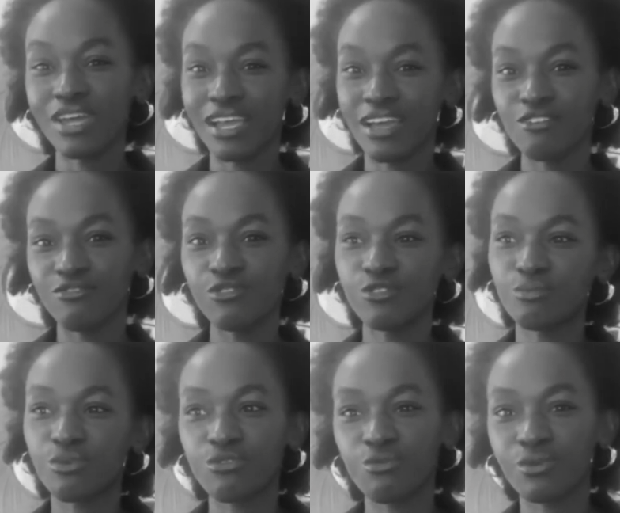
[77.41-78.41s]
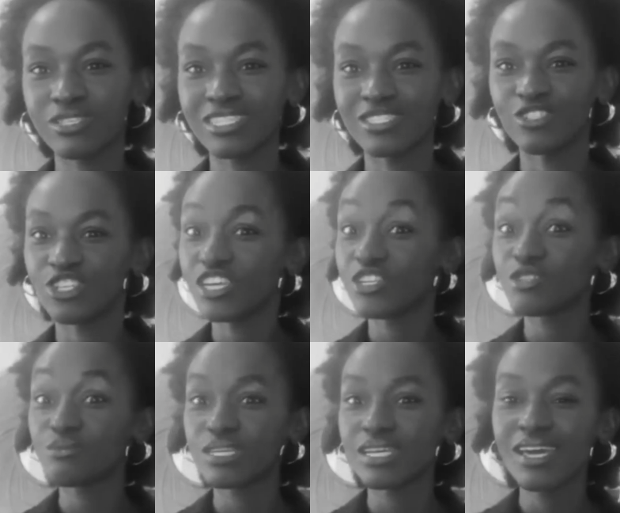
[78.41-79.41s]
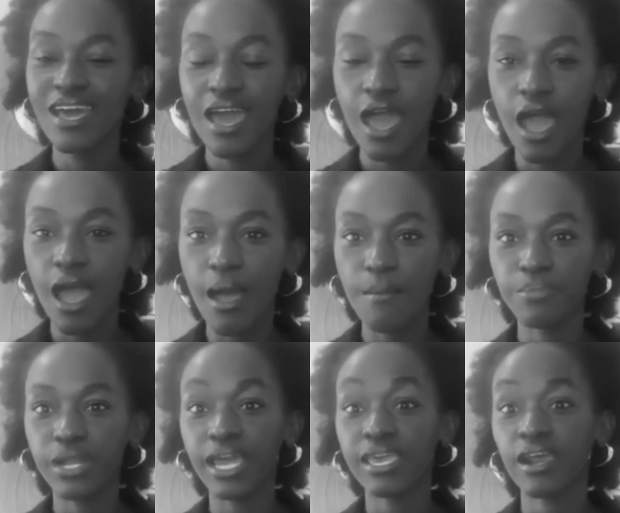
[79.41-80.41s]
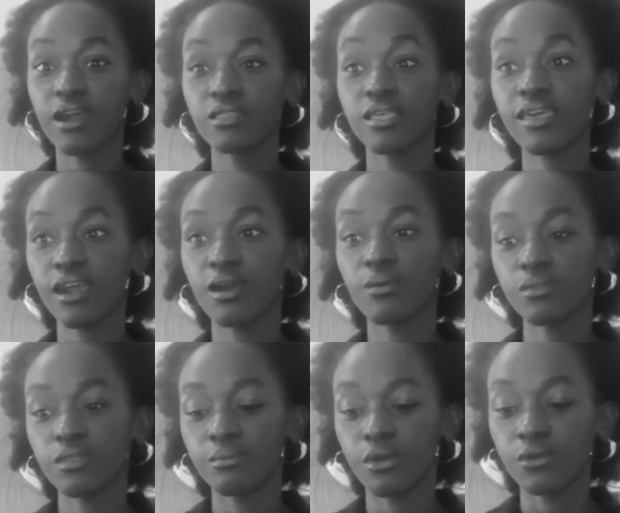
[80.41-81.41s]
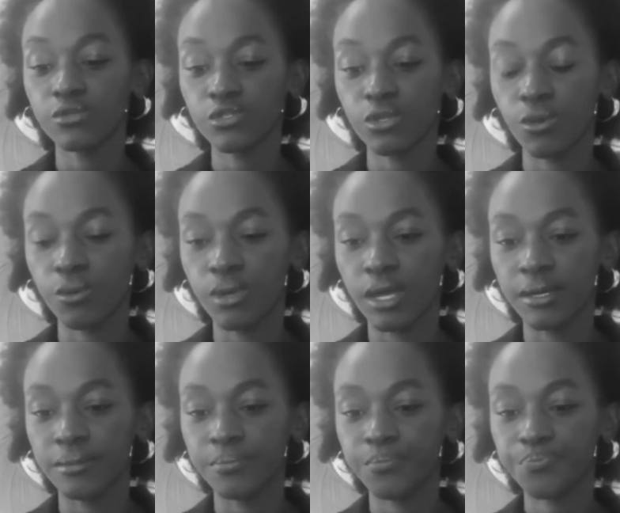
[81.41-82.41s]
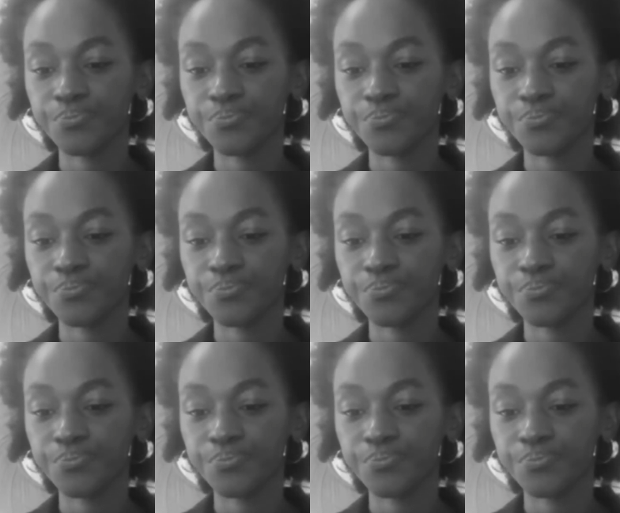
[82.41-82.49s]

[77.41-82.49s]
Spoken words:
I kind of use both words interchangeably, but they carry with them also